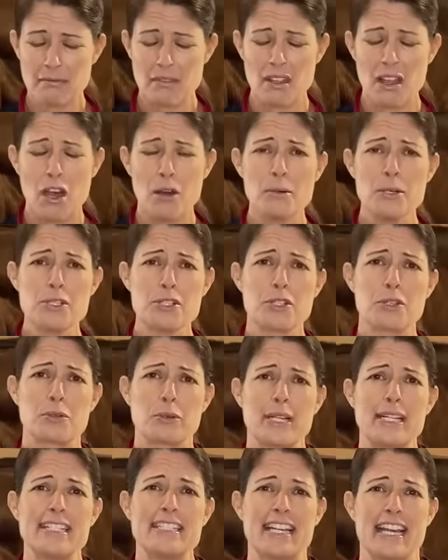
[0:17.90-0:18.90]
Almost
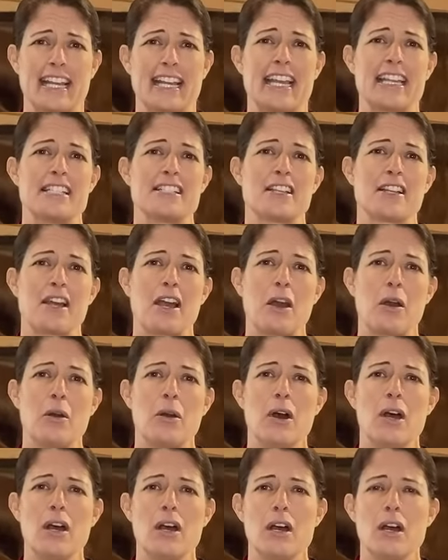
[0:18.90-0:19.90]
three decades ago,
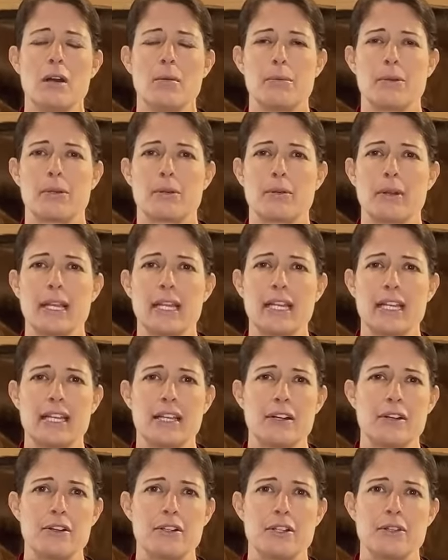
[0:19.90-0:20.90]
Purina
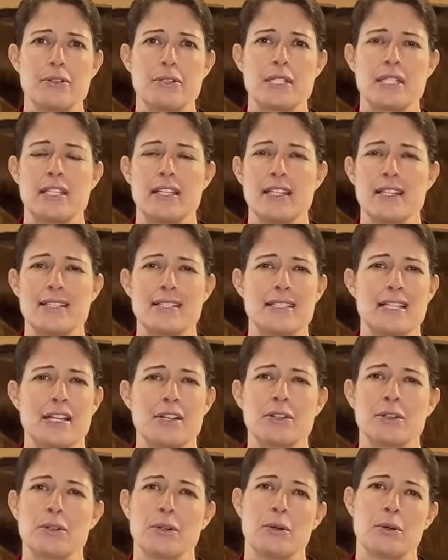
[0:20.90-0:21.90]
introduced the
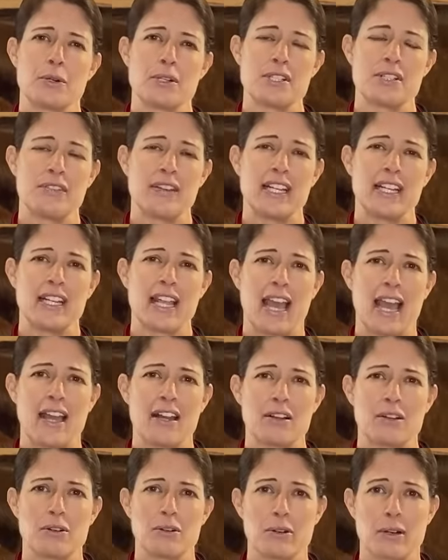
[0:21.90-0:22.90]
senior horse feed
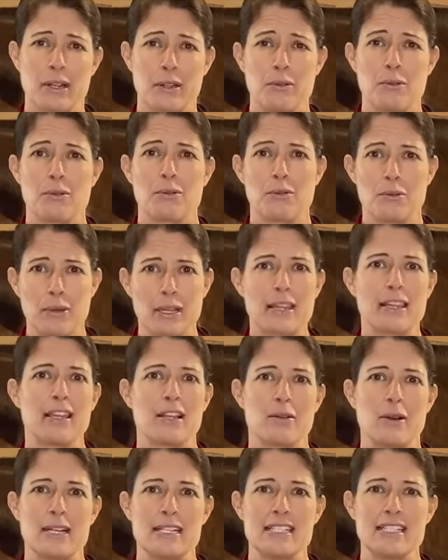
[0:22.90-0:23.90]
category with
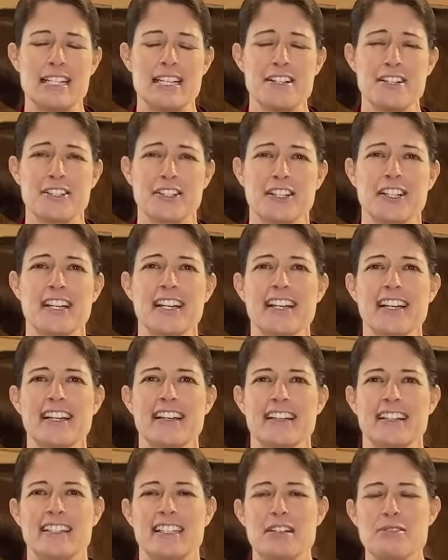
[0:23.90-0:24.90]
Equine Senior,
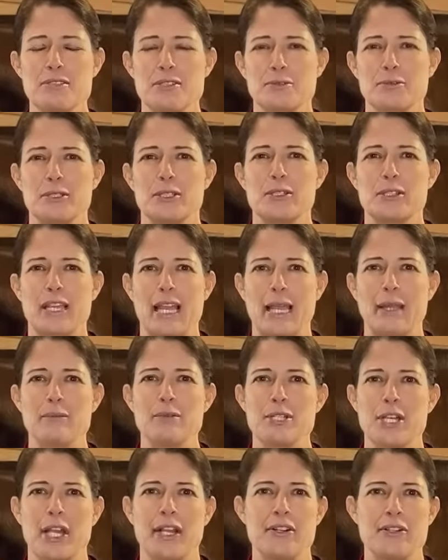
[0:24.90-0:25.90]
and that was a real game
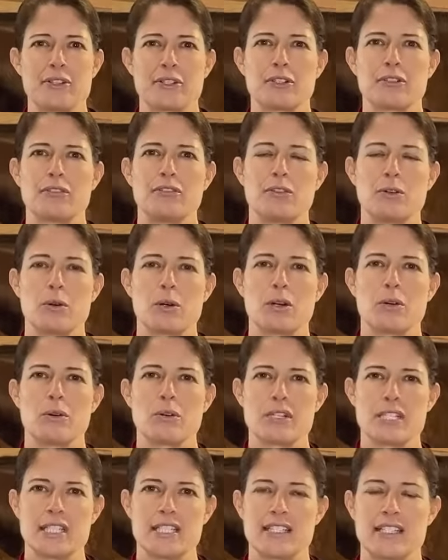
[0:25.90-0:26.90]
changer for
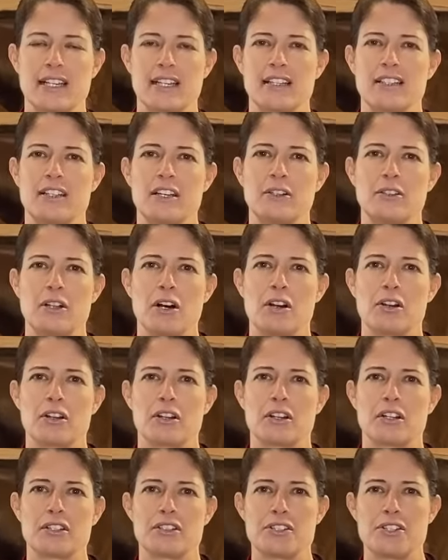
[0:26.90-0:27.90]
horses that can no
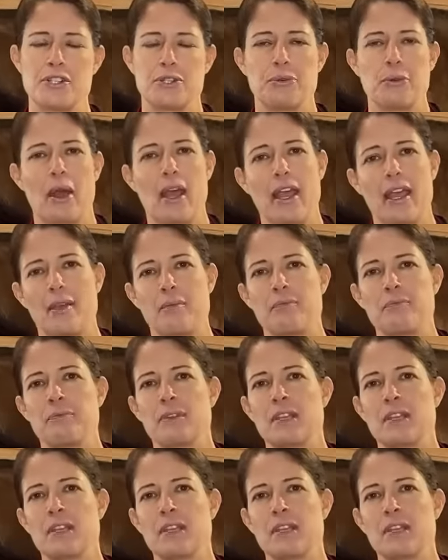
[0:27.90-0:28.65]
longer chew hay.